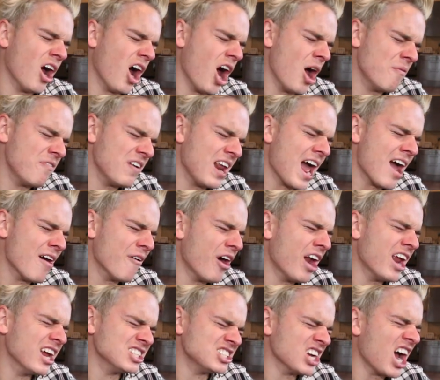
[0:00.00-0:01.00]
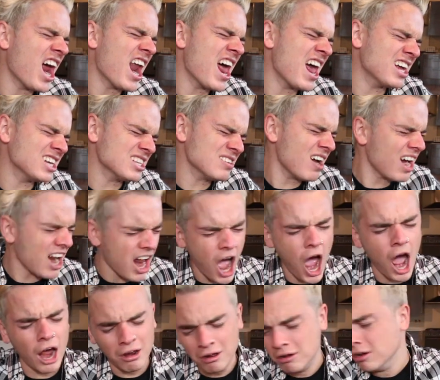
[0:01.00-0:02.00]
Hopefully, everyone enjoyed it.
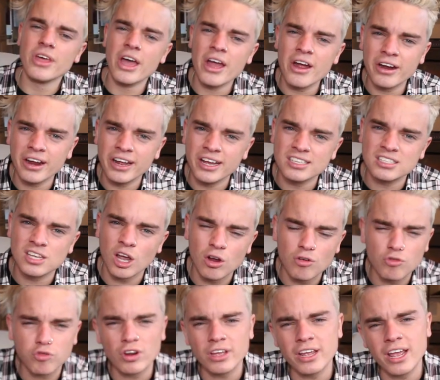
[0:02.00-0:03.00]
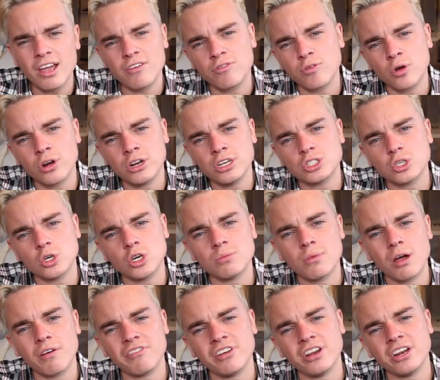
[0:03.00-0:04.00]
Well, there it is. Hopefully, everyone enjoyed
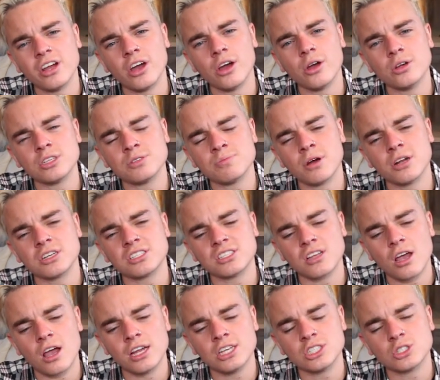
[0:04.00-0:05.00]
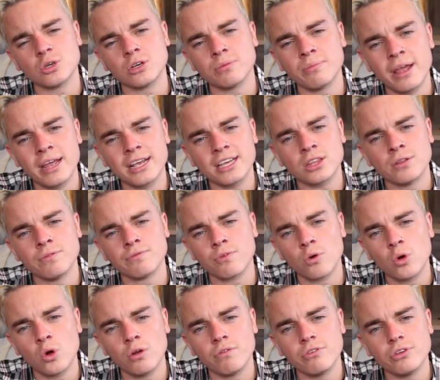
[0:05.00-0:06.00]
my video as much as I enjoyed making them
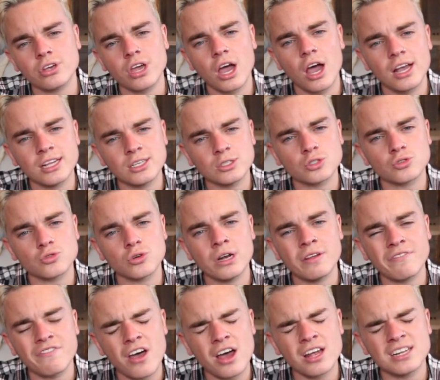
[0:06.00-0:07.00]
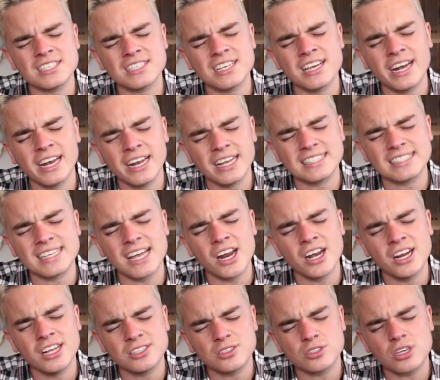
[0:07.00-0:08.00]
for all of you guys. It's really fun seeing this
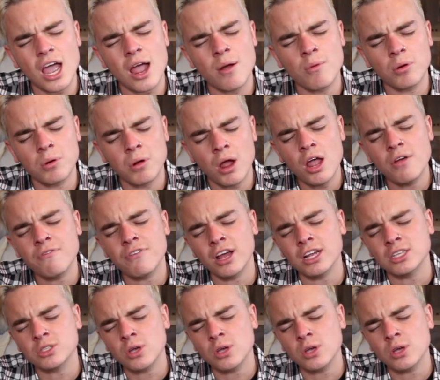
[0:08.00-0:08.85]
down into camera.